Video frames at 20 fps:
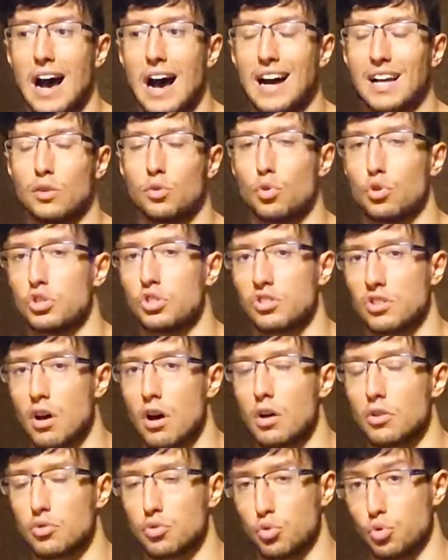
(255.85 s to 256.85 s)
at the
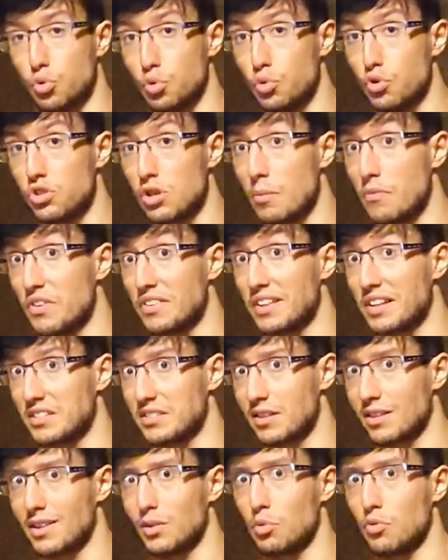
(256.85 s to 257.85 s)
start do something that
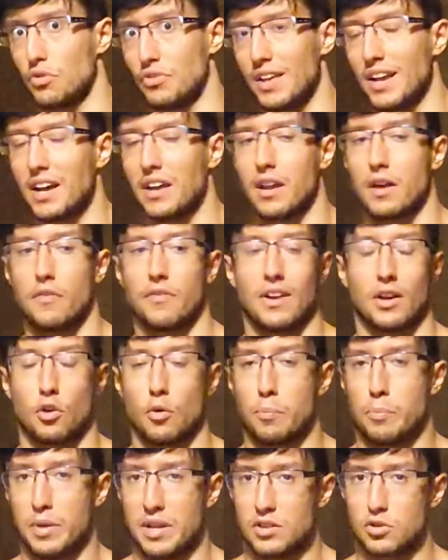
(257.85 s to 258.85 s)
started with a negative,
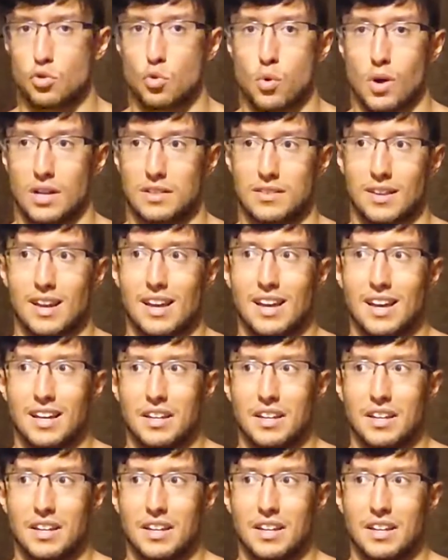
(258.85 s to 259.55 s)
like a pin squat,